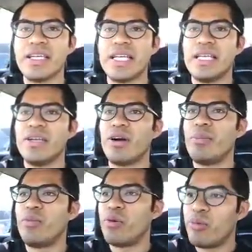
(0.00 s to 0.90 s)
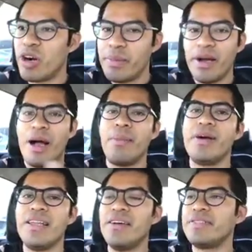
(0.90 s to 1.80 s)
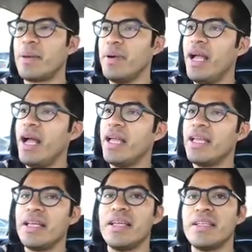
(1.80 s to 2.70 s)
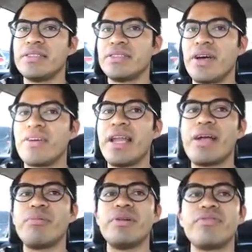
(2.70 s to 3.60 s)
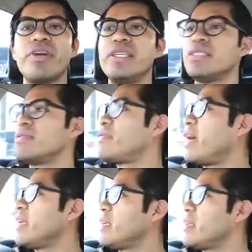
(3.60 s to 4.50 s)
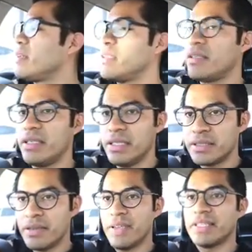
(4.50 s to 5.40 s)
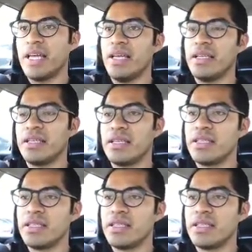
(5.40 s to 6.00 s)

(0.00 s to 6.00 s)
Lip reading: And, you know, I'm a love type of guy. So I don't like when friends fight and stuff like that.